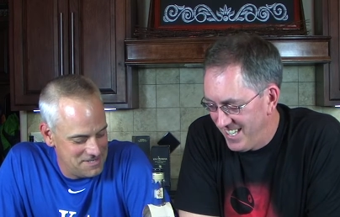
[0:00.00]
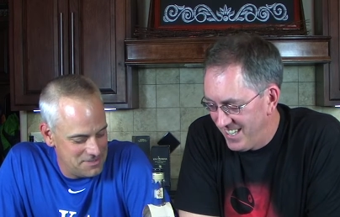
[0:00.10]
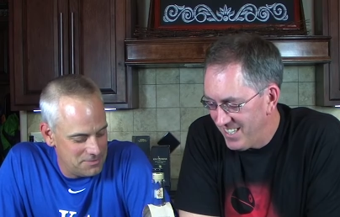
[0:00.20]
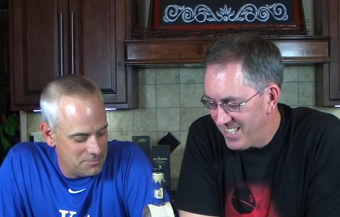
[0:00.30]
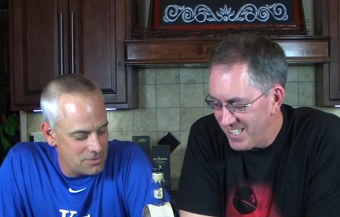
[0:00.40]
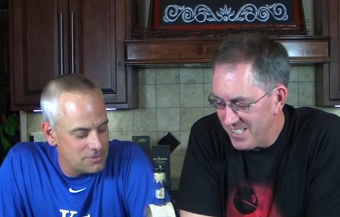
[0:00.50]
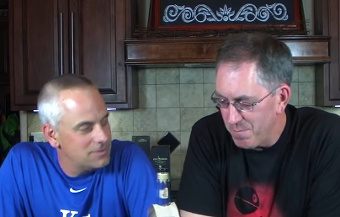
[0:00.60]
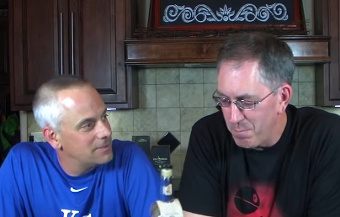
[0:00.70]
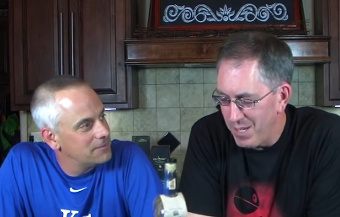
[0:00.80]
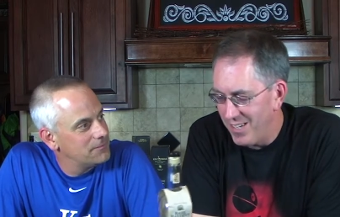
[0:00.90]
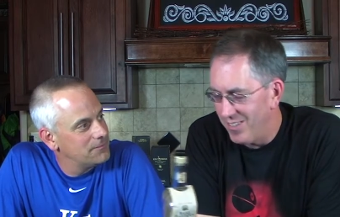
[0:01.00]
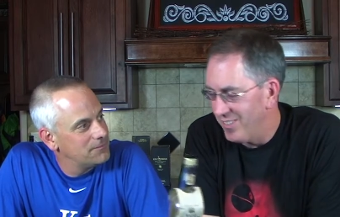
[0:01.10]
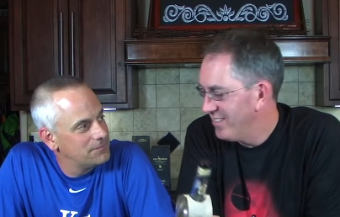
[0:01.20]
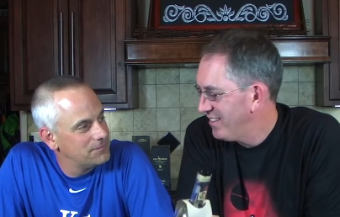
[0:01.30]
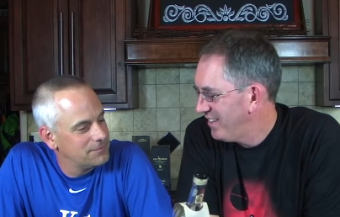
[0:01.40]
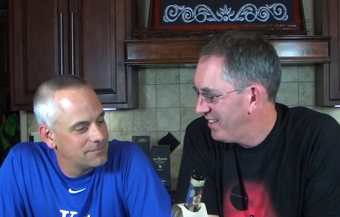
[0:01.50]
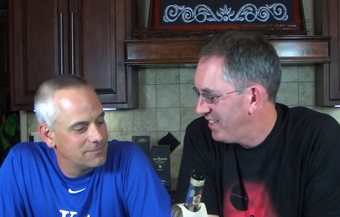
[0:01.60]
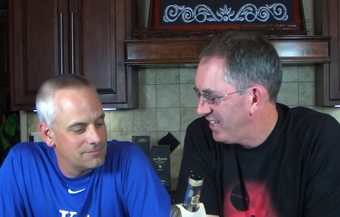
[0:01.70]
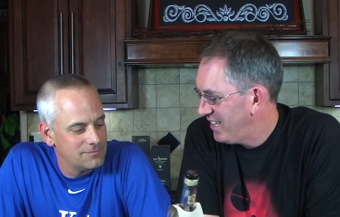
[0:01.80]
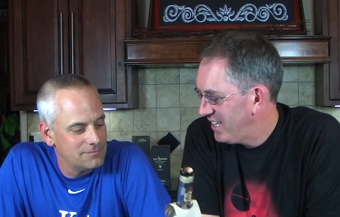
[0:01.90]
Speaker 1: Look at bourbon. This belt.
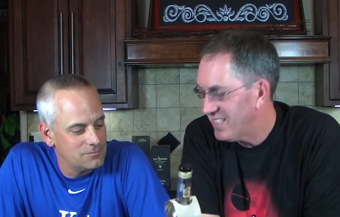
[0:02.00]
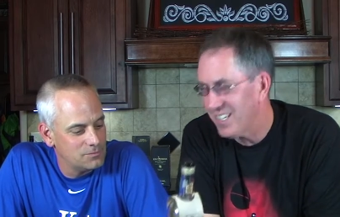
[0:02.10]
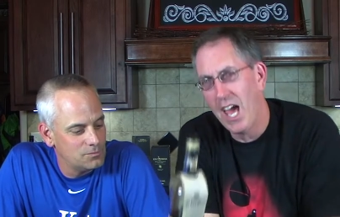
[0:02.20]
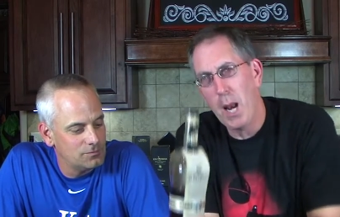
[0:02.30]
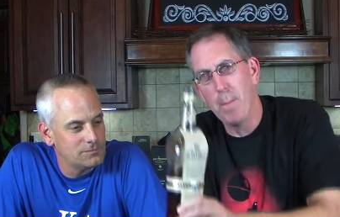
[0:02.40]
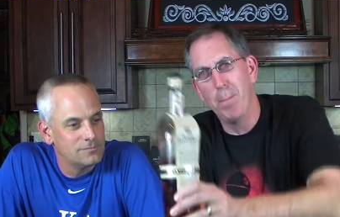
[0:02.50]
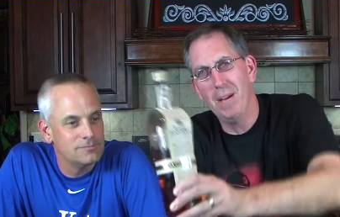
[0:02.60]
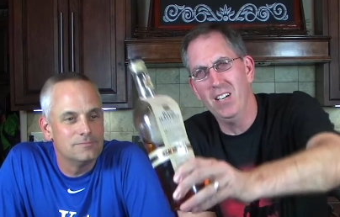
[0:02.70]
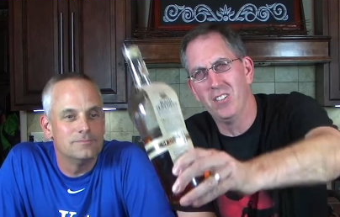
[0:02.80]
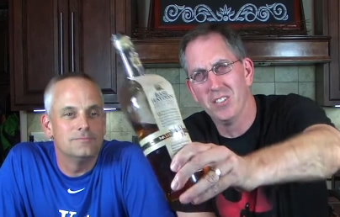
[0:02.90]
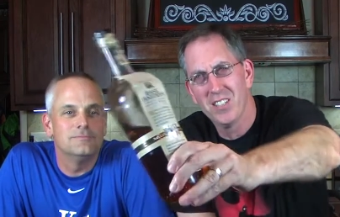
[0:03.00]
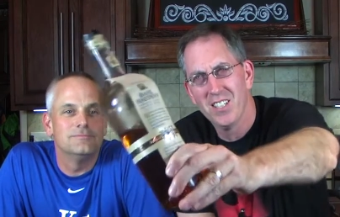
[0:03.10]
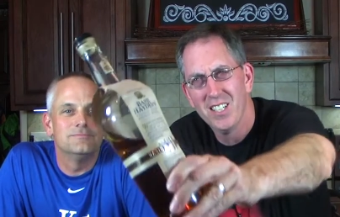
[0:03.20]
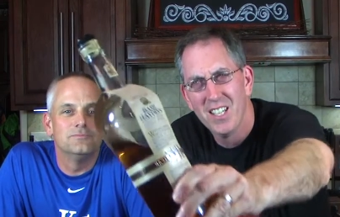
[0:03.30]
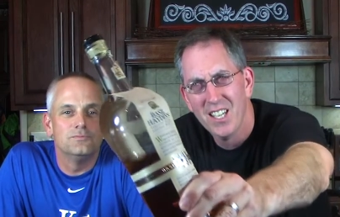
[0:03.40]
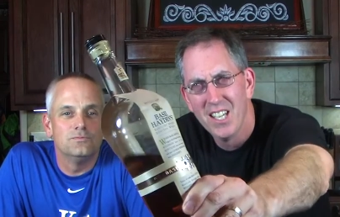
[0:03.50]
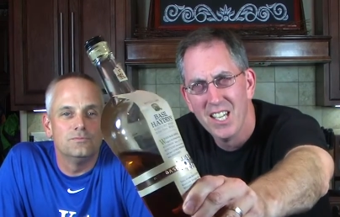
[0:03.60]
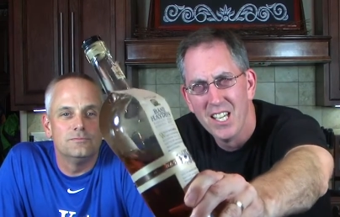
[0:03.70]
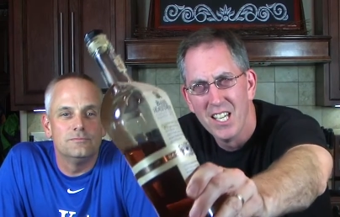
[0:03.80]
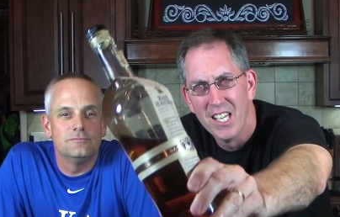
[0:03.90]
It's got a belt.
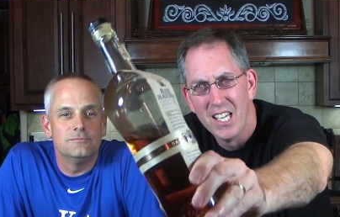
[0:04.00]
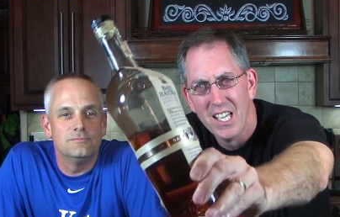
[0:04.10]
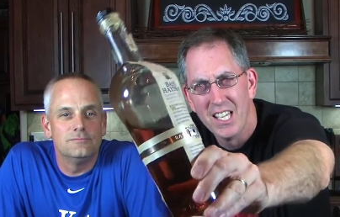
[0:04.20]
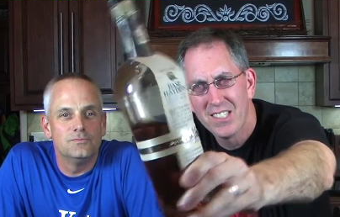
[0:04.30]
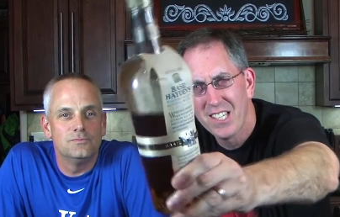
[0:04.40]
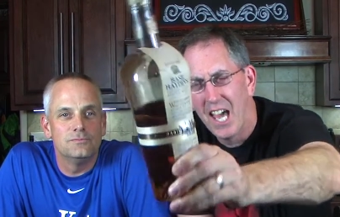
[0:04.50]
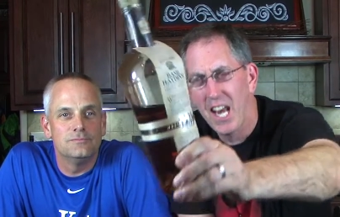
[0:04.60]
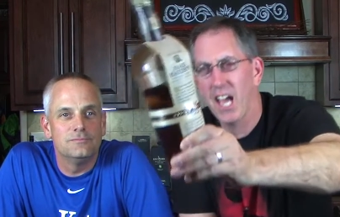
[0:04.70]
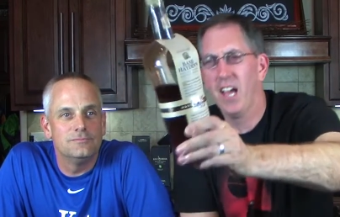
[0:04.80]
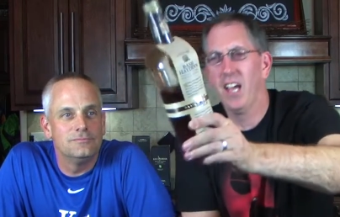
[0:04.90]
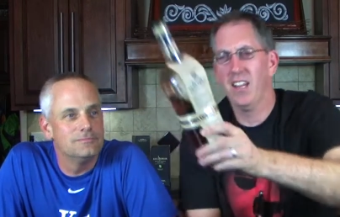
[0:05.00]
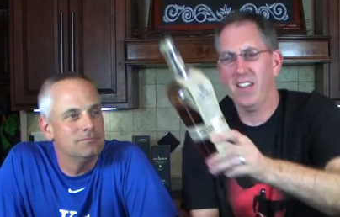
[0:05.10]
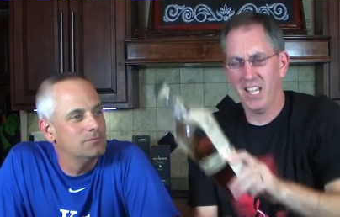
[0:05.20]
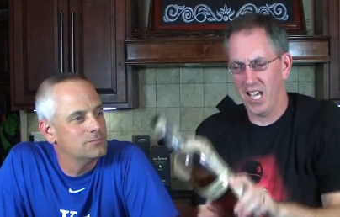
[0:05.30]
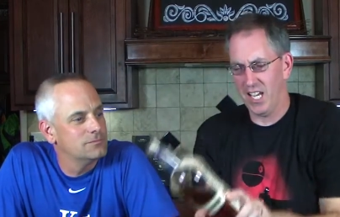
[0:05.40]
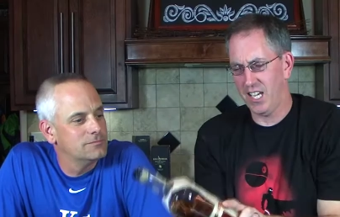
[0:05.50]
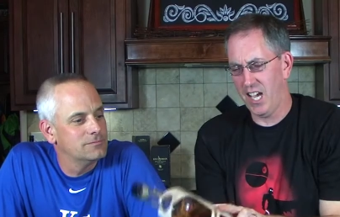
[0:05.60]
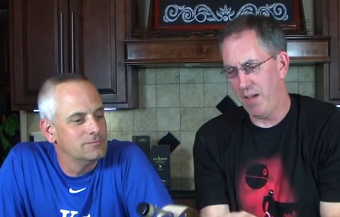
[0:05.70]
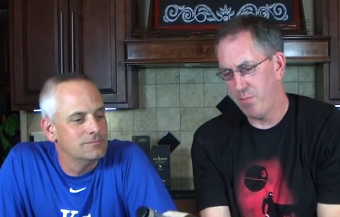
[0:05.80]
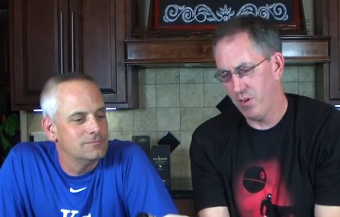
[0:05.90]
It's got a like a
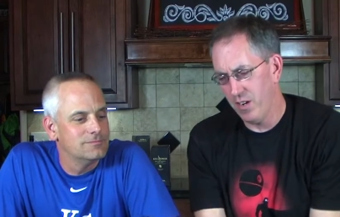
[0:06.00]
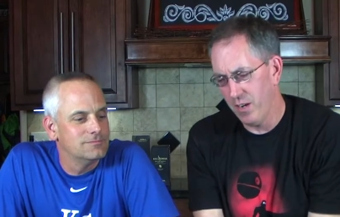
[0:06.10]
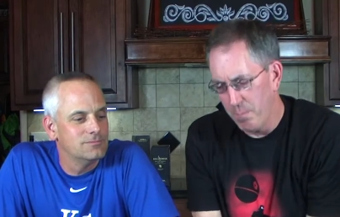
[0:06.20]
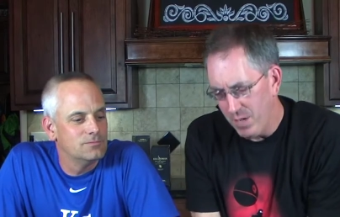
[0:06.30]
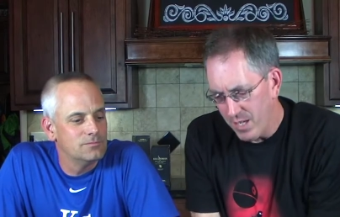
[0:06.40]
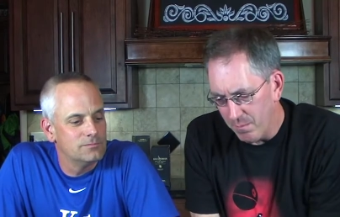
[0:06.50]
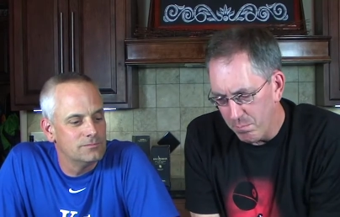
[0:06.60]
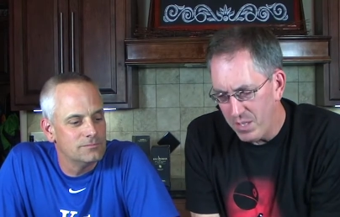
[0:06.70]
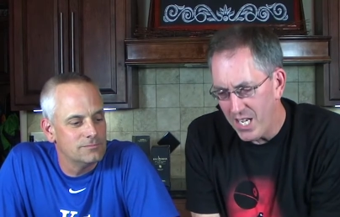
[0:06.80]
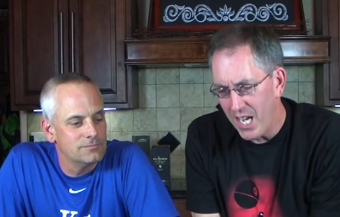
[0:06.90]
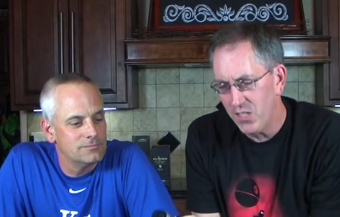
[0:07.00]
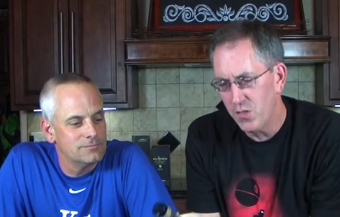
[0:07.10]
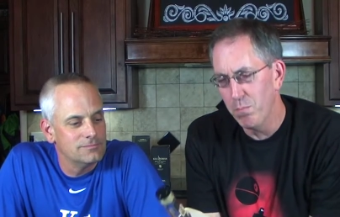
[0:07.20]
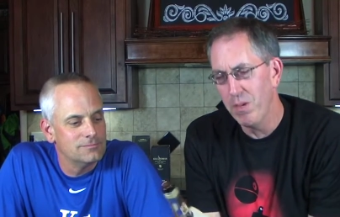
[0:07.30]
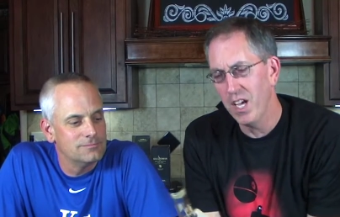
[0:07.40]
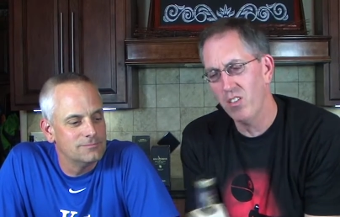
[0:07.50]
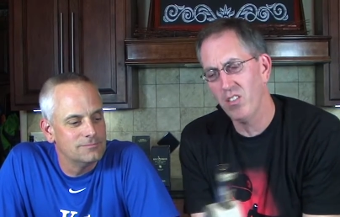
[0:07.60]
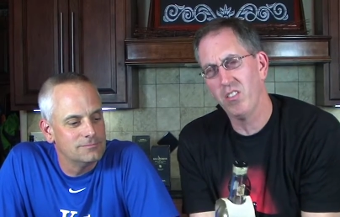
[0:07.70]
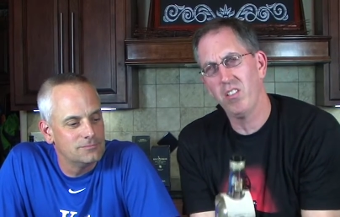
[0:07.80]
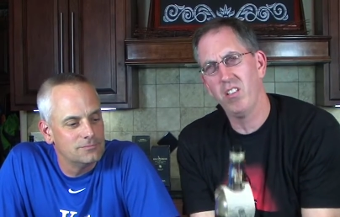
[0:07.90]
copper and a big B H belt.
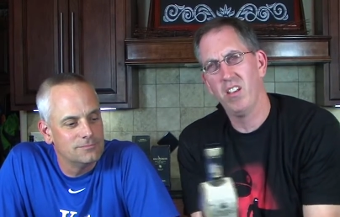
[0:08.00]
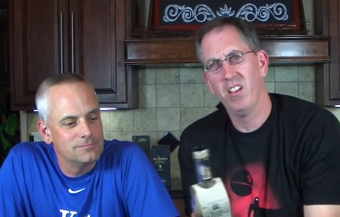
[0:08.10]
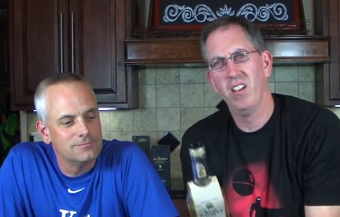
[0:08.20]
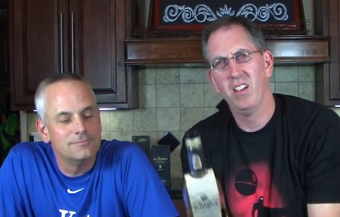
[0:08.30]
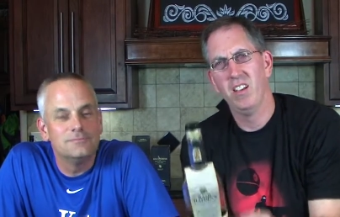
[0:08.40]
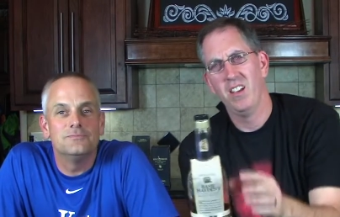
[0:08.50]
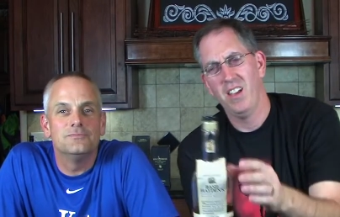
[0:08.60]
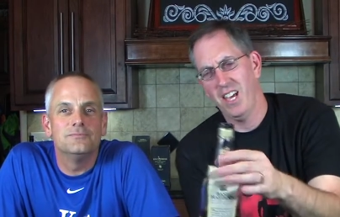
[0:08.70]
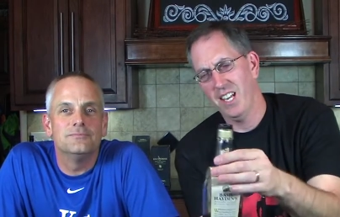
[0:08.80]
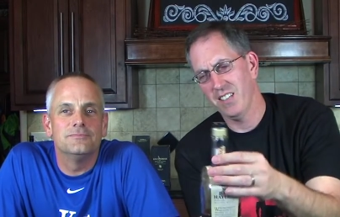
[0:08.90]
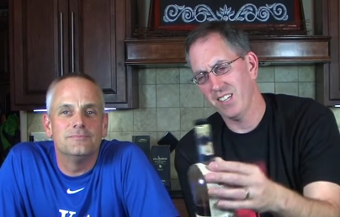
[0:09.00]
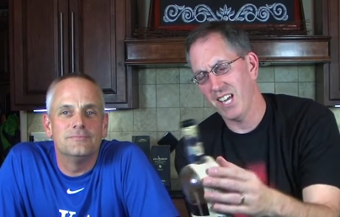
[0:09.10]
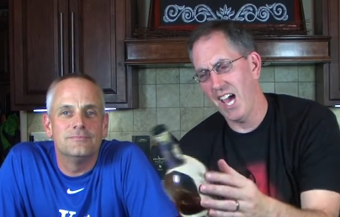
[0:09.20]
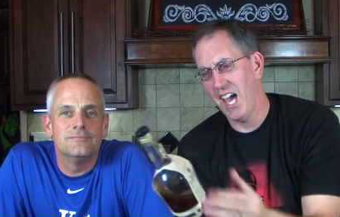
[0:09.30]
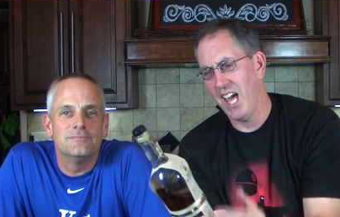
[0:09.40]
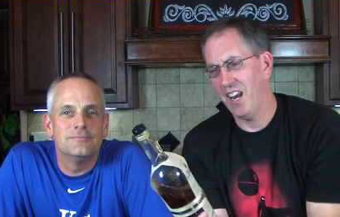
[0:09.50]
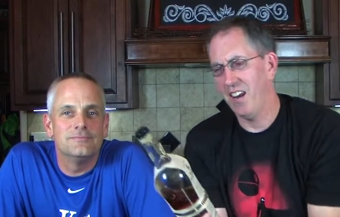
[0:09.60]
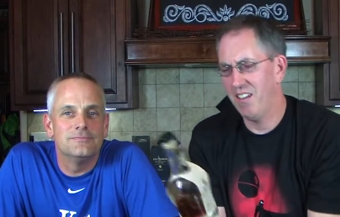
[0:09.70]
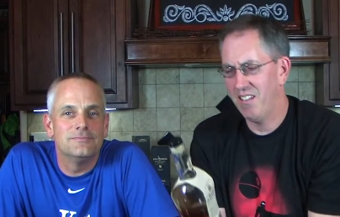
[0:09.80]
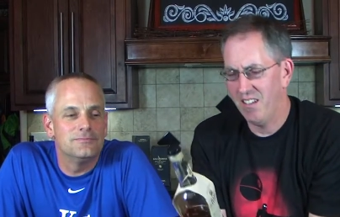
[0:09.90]
And it's got
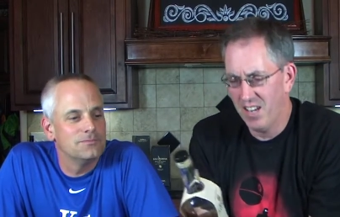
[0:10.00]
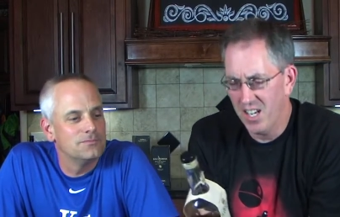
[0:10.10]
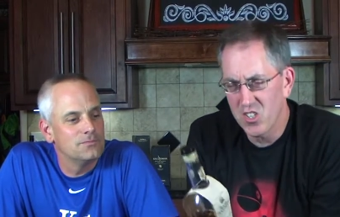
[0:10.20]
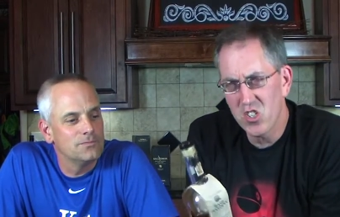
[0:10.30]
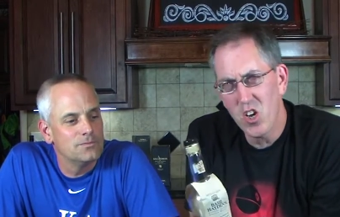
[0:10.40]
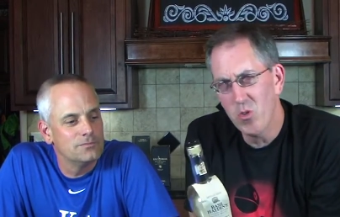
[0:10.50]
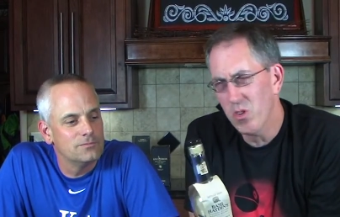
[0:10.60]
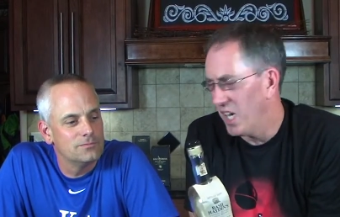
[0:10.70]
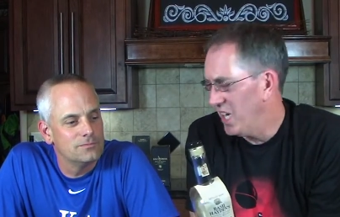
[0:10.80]
a toga.